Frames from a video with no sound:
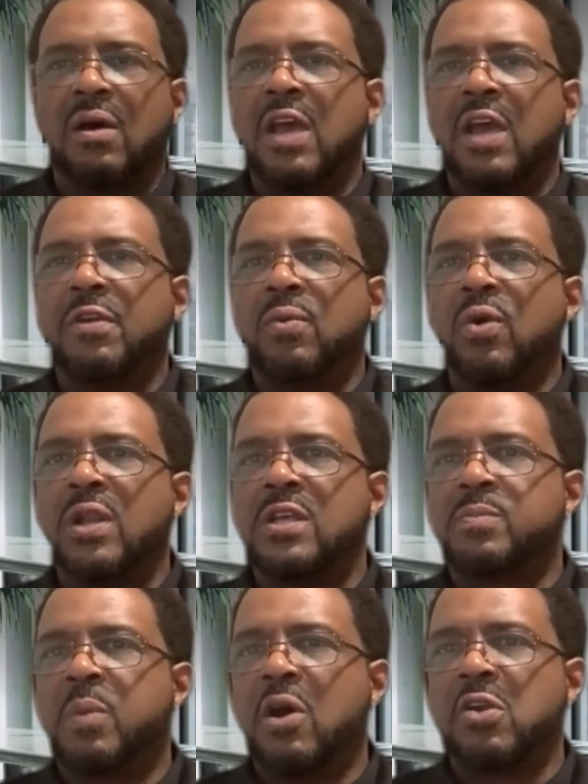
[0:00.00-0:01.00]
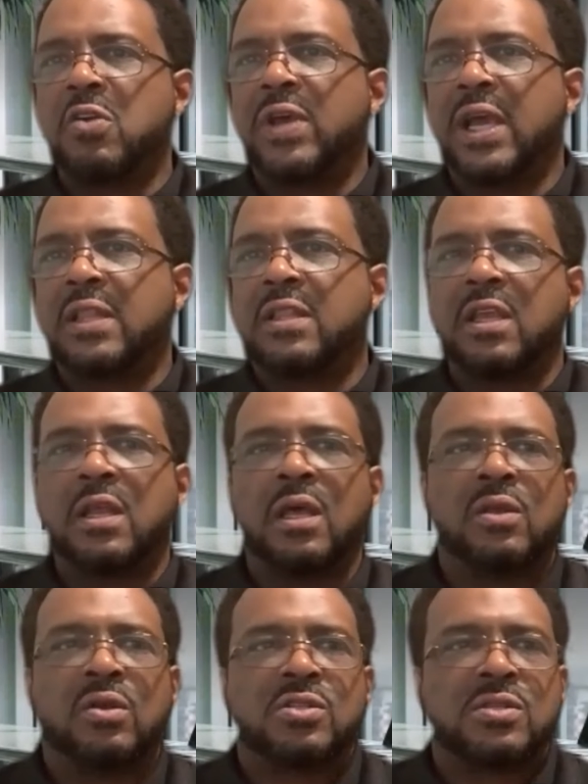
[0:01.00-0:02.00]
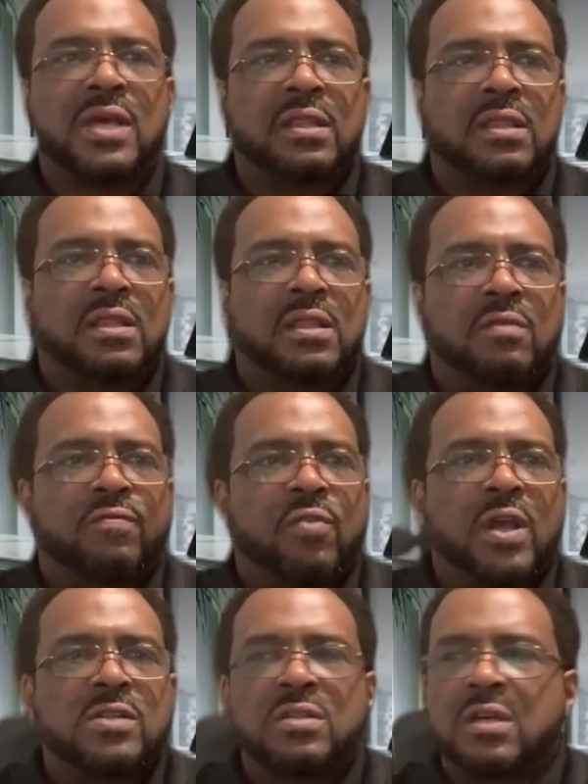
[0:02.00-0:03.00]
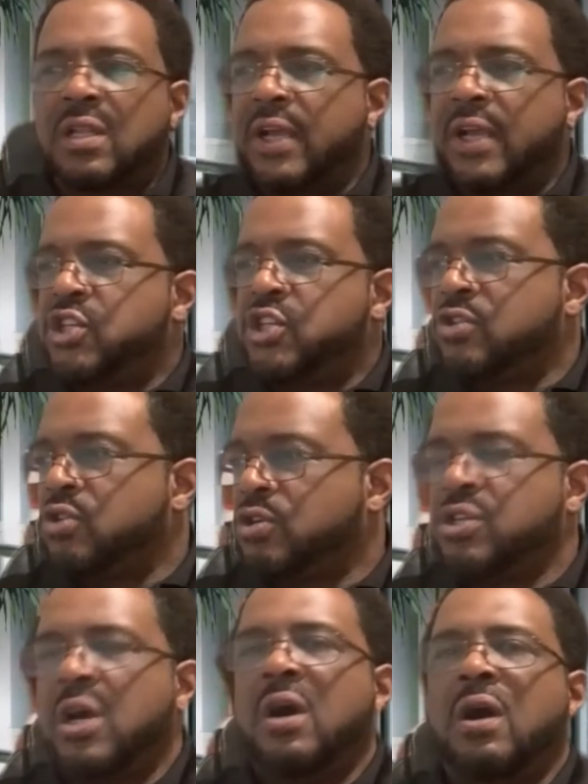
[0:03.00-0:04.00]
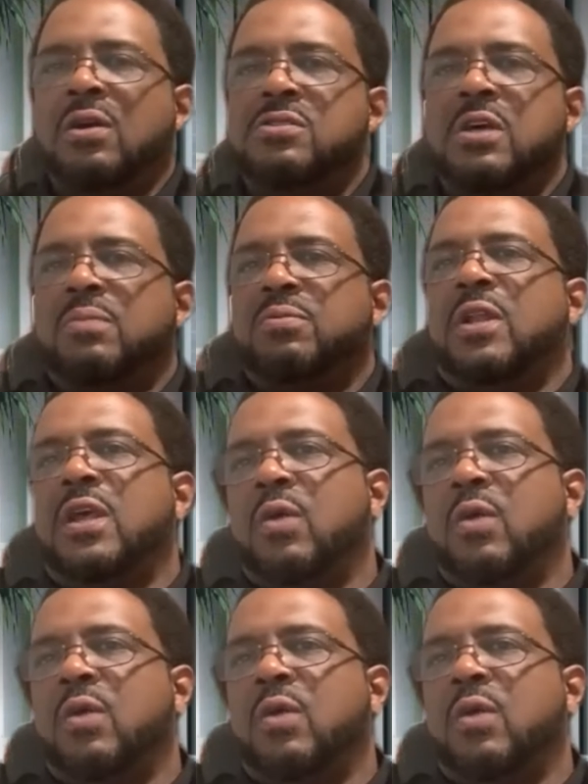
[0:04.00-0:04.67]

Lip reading: everyone is part of, like, they're just like their friends look like Cheech or Chong or something,